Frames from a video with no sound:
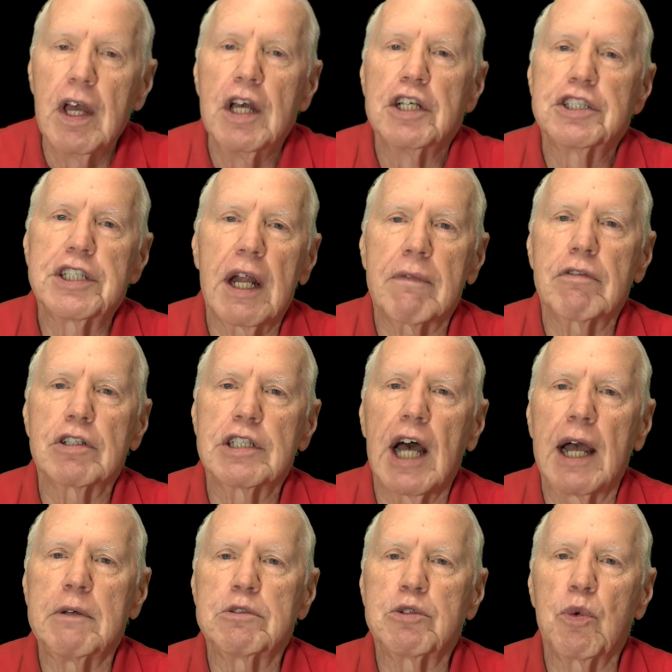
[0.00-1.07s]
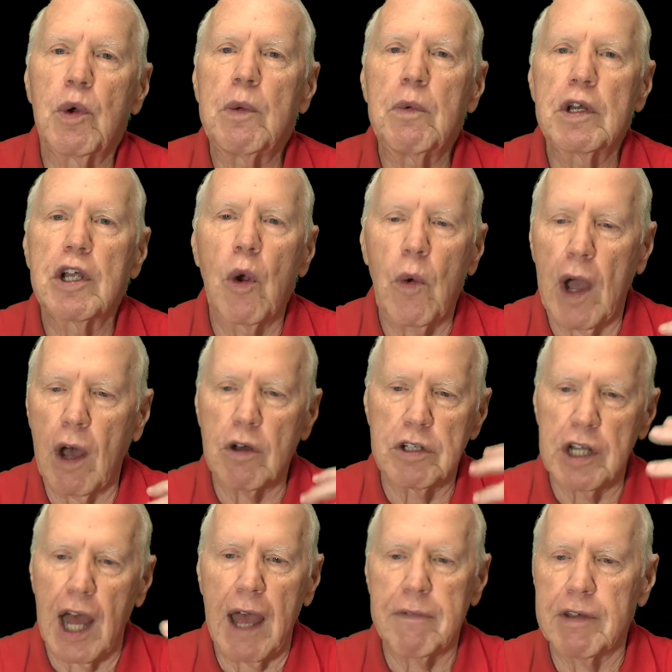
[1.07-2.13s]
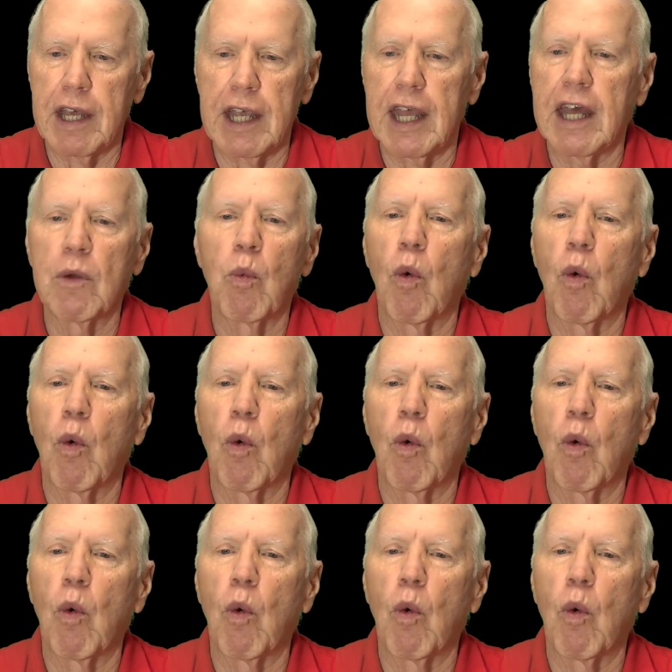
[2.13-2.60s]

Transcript: Several times we would go out diving in